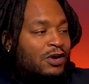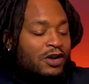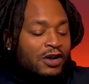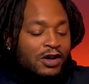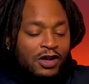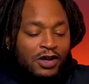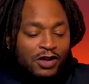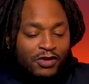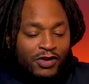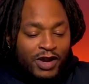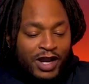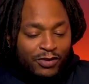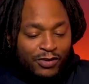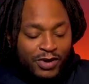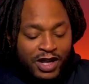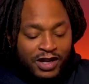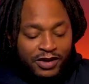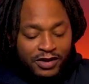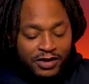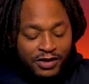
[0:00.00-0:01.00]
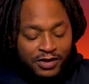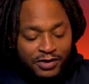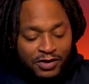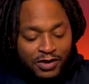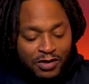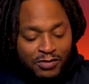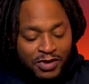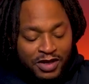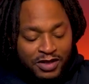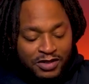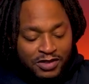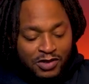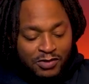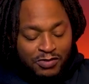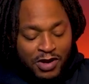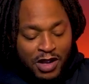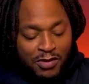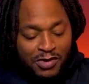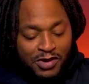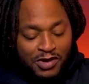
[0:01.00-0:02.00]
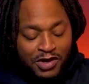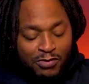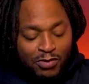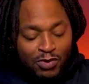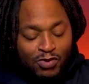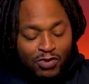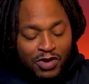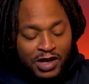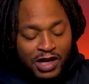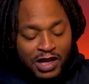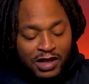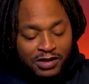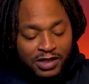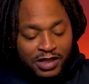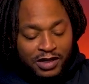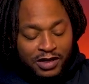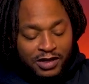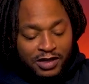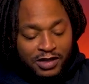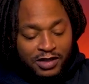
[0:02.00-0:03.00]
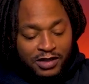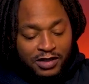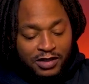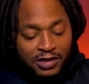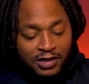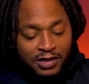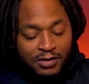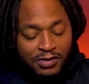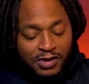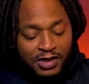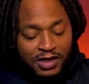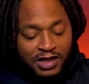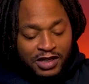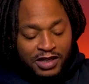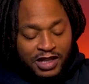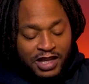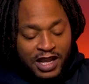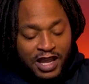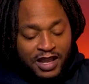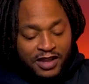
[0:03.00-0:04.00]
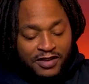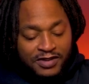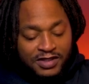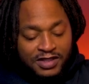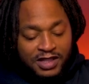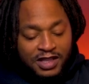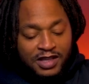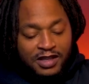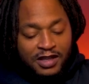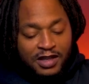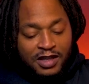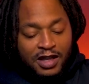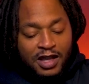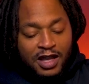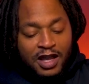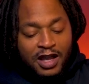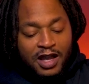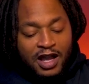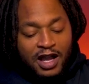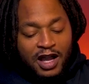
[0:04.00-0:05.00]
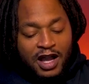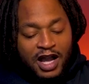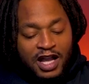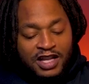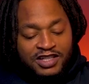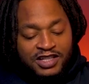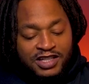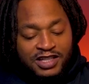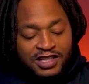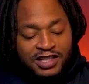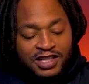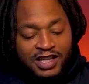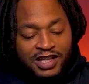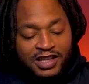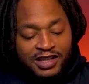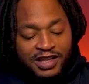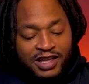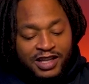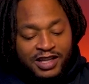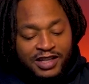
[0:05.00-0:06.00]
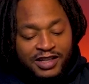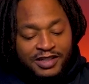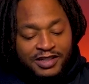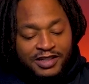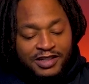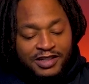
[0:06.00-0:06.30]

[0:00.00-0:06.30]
a great record. You know what I mean? It's still probably number 1 out there in the AFC. I just think that